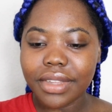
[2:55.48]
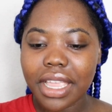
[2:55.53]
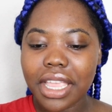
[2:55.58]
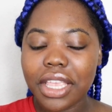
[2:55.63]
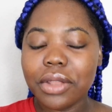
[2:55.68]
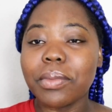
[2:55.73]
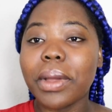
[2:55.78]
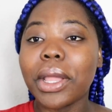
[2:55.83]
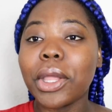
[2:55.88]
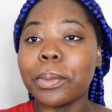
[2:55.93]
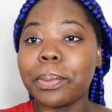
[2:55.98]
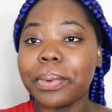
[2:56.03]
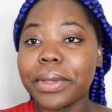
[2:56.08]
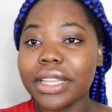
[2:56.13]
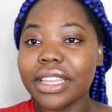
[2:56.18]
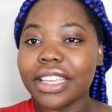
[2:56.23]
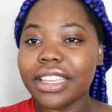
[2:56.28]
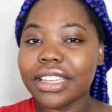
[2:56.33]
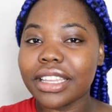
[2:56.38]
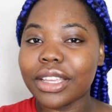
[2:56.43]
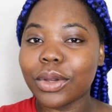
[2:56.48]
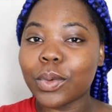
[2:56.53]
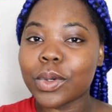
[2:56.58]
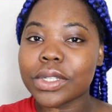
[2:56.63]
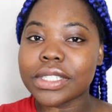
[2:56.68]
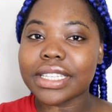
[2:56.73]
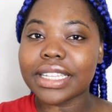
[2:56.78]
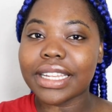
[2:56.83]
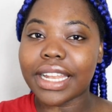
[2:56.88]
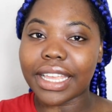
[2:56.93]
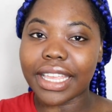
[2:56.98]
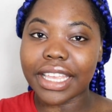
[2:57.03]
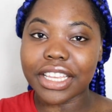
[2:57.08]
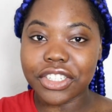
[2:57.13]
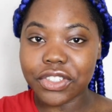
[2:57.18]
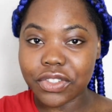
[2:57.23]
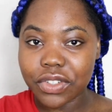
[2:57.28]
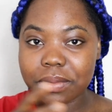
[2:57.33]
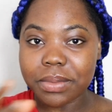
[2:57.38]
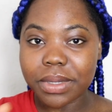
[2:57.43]
In my opinion, it wasn't like
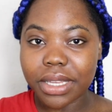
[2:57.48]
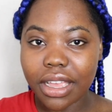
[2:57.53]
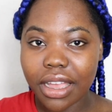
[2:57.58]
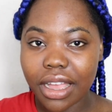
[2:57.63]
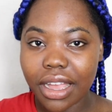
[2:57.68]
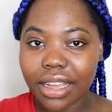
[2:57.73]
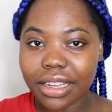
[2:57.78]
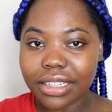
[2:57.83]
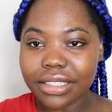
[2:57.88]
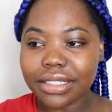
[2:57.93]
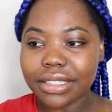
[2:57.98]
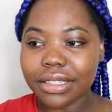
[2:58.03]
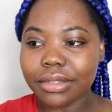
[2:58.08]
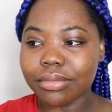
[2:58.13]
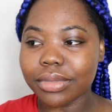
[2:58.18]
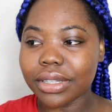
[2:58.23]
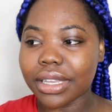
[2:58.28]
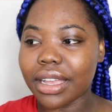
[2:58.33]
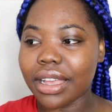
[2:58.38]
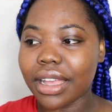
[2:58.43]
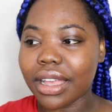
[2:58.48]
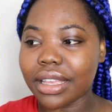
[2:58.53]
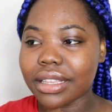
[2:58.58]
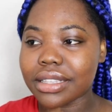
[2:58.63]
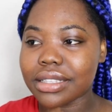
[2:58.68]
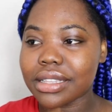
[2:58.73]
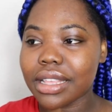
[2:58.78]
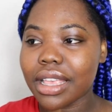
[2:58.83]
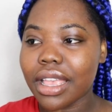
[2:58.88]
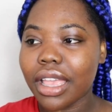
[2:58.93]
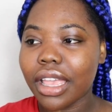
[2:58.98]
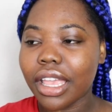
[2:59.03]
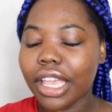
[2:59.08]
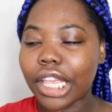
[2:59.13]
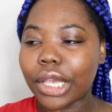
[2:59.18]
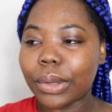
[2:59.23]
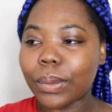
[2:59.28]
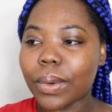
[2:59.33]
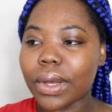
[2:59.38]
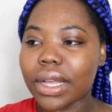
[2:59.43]
extremely hard because
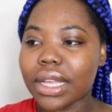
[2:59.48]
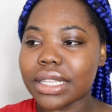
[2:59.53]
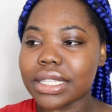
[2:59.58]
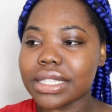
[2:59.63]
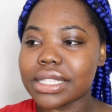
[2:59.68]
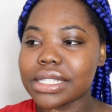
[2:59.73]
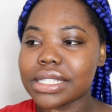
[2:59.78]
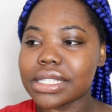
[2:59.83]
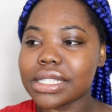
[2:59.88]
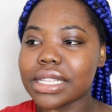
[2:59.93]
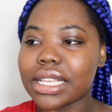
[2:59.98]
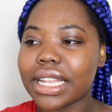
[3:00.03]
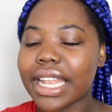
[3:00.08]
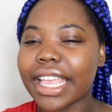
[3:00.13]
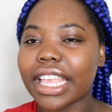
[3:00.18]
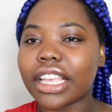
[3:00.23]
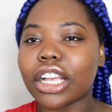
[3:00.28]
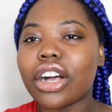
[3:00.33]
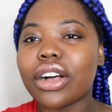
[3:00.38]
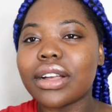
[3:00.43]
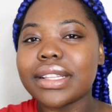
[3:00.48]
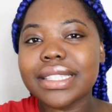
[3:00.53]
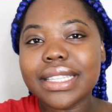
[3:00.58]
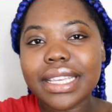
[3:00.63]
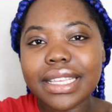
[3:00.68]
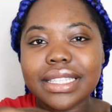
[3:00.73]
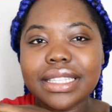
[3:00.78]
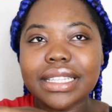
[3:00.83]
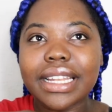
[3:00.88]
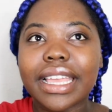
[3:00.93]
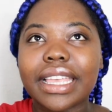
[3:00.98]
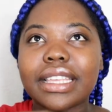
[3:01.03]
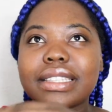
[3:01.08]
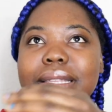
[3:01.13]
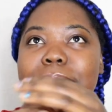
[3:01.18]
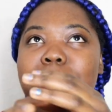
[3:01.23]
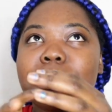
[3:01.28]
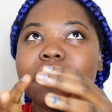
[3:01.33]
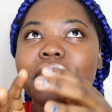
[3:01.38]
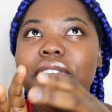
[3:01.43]
it was like contest, like
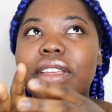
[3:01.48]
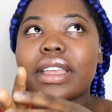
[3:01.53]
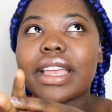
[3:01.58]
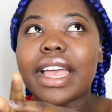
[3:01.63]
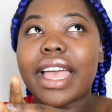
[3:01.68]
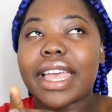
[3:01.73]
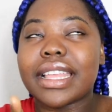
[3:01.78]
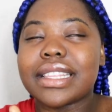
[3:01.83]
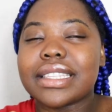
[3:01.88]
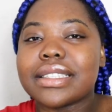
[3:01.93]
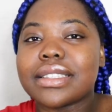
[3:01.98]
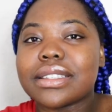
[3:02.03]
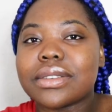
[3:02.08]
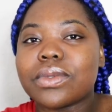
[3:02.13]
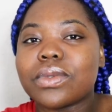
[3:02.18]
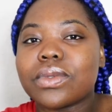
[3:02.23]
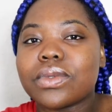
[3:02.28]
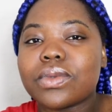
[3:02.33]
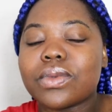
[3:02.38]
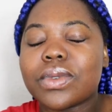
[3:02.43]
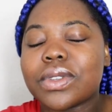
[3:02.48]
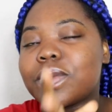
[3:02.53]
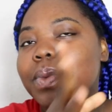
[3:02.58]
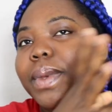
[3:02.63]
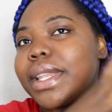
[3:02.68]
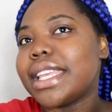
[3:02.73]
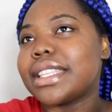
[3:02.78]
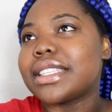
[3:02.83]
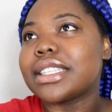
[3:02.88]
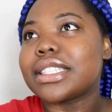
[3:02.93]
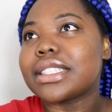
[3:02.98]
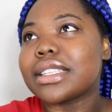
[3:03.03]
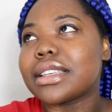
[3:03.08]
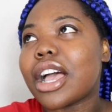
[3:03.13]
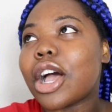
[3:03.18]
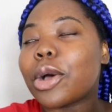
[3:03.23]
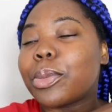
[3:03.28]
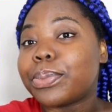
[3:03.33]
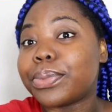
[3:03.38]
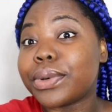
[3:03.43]
some of it was related to
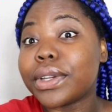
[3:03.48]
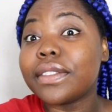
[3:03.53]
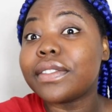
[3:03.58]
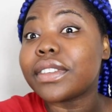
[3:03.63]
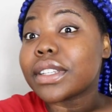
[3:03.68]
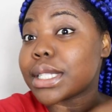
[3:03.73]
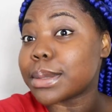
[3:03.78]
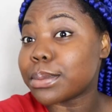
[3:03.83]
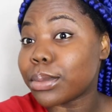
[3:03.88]
our previous